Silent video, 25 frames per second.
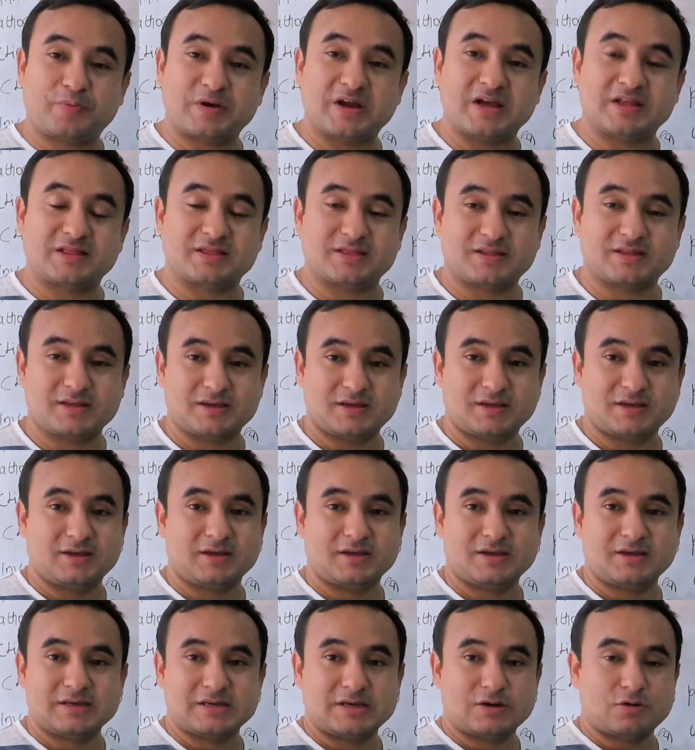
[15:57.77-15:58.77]
breath,
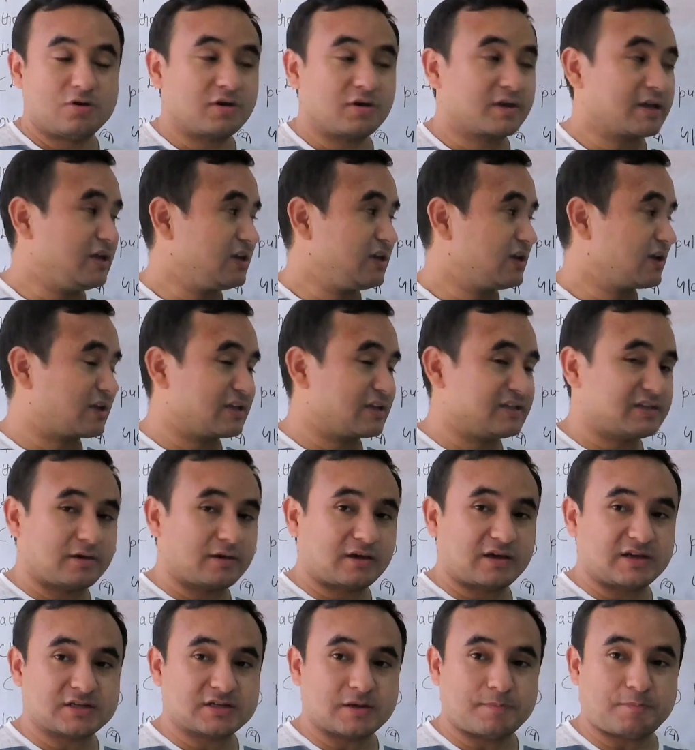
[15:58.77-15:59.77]
okay, in a
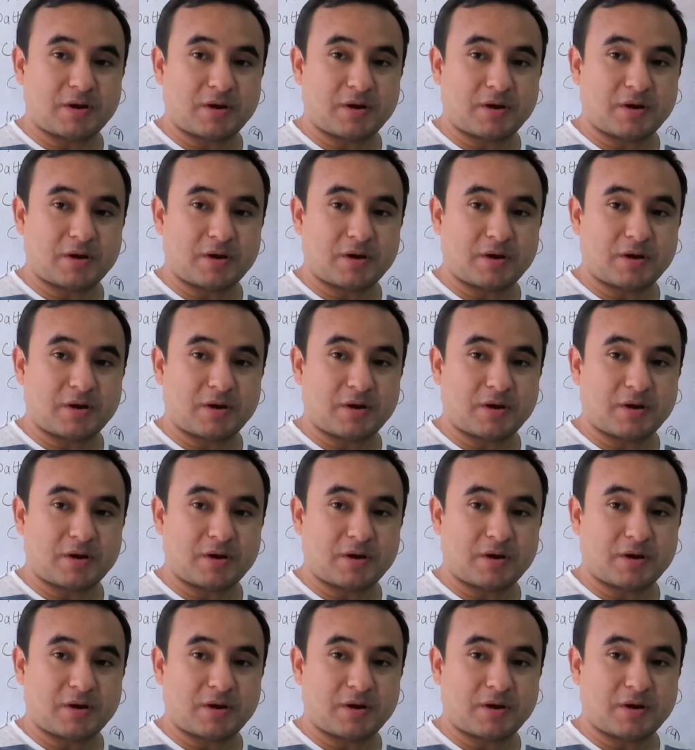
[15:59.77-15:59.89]
case of